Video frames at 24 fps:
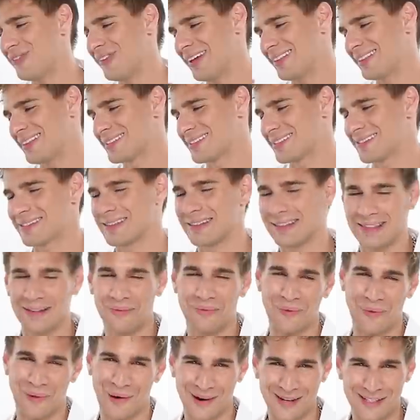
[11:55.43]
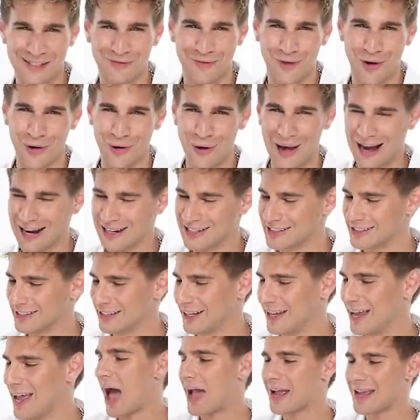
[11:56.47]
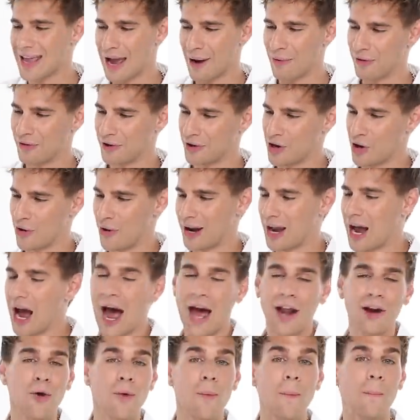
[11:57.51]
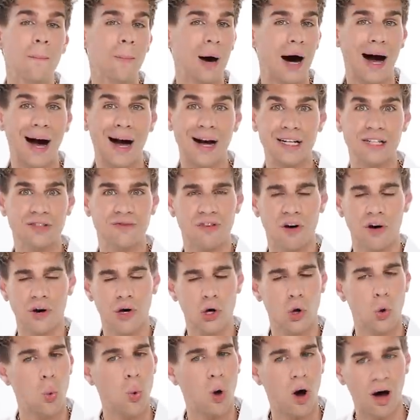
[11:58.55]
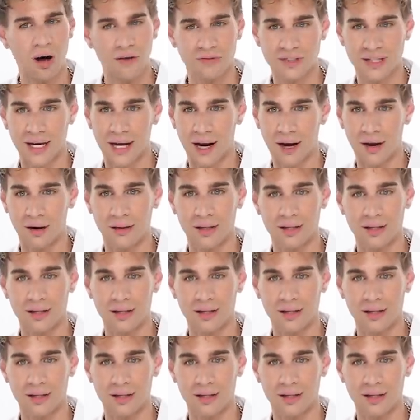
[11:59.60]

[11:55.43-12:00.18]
like this isn't the worst photo actually. I get where they're going. I don't mind very coiffed hair.